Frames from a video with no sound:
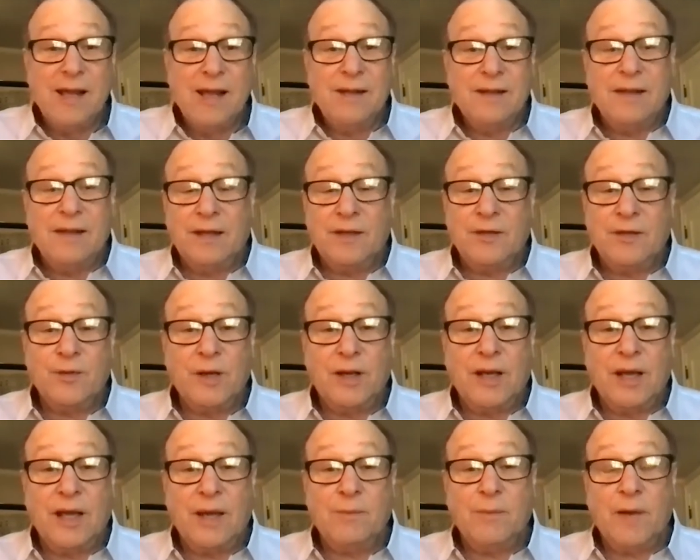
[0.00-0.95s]
things
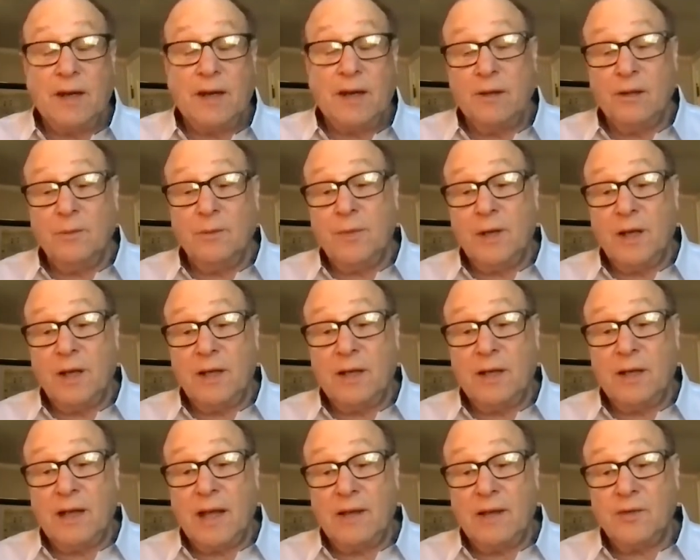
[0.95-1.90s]
would get better, but
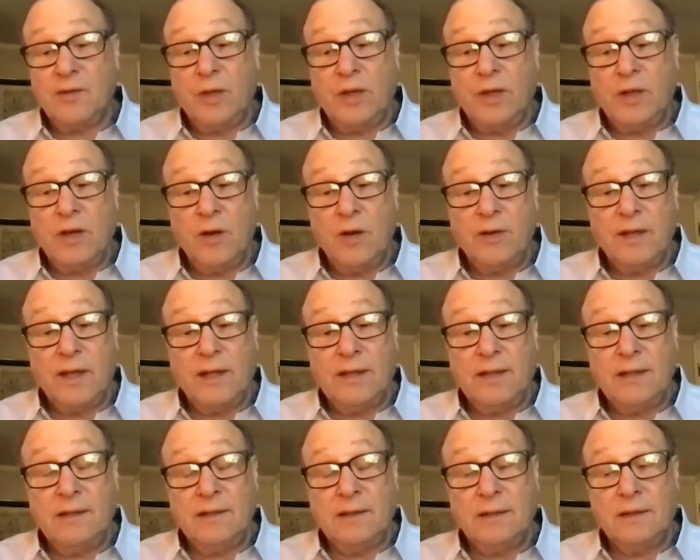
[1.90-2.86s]
as we know, they
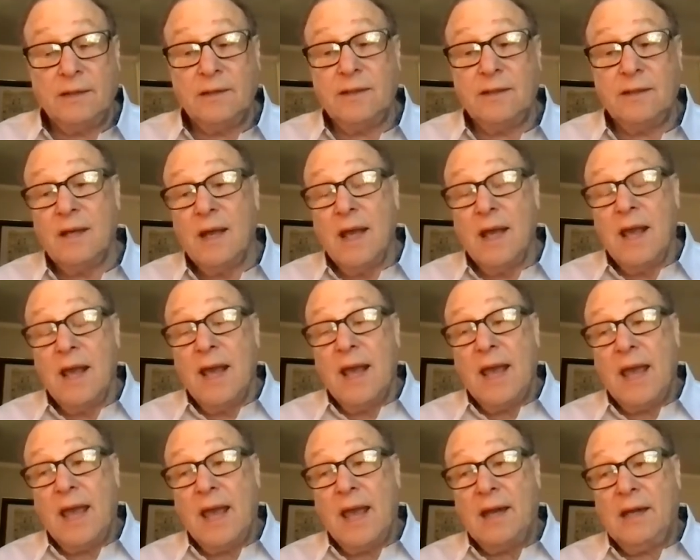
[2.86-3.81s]
didn't.
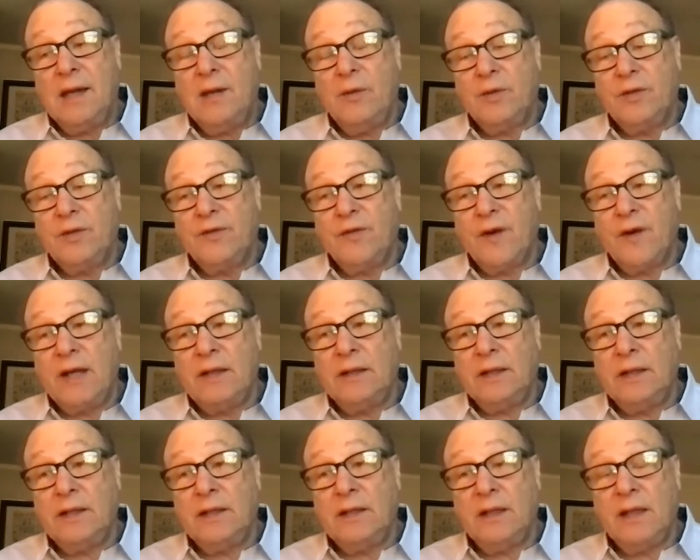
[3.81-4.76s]
And he was
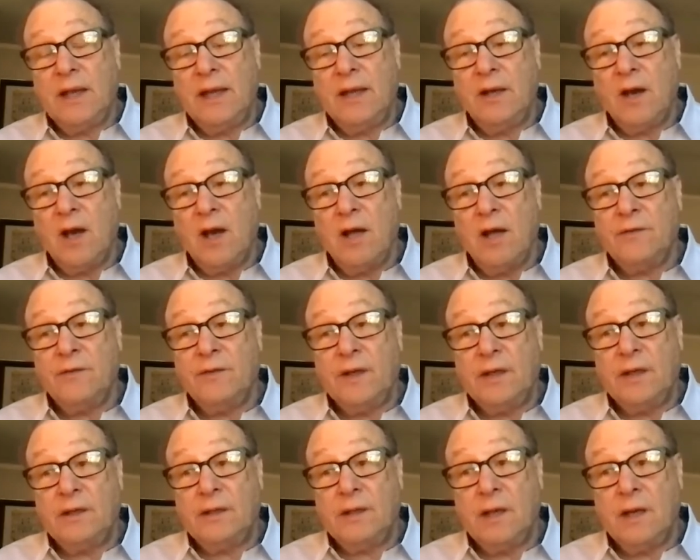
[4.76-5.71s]
finally laid off
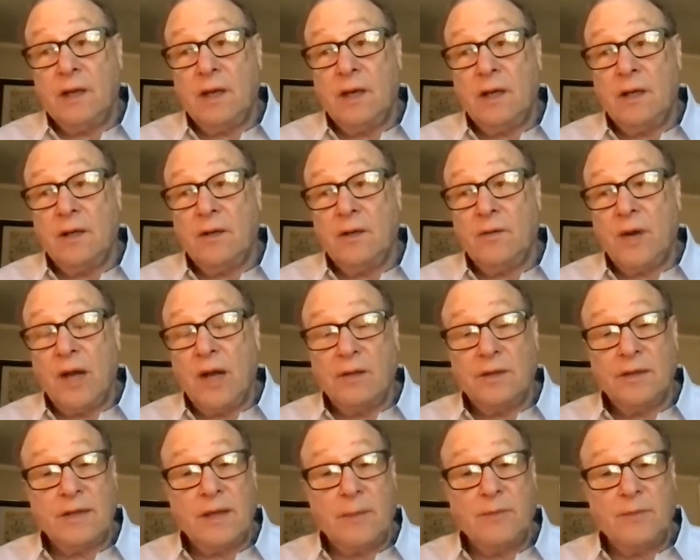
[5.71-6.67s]
in
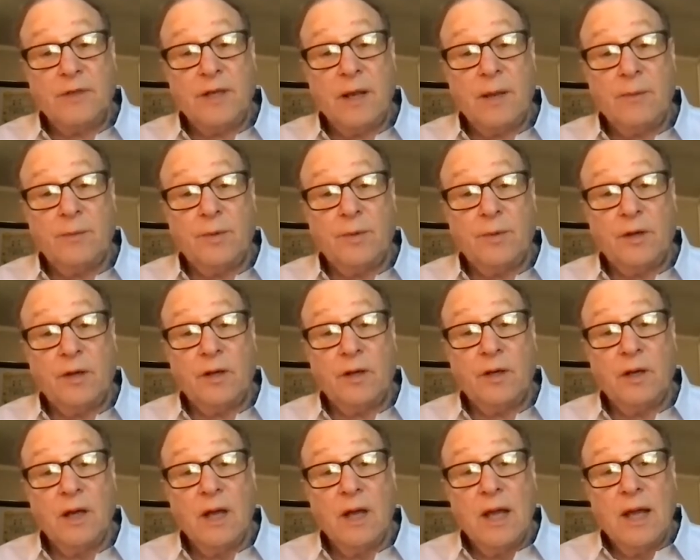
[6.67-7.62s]
around
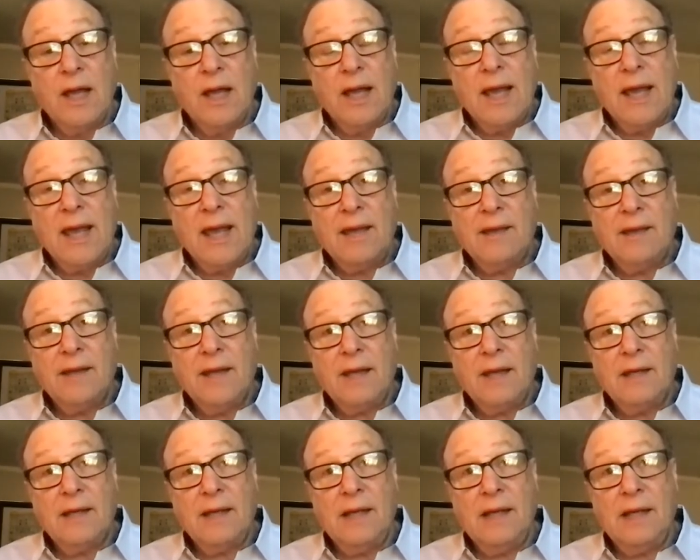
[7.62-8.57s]
September. And
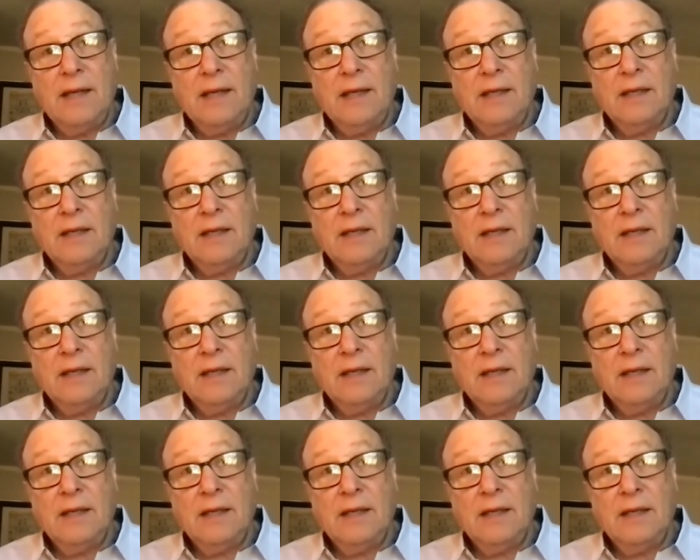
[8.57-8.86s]
then he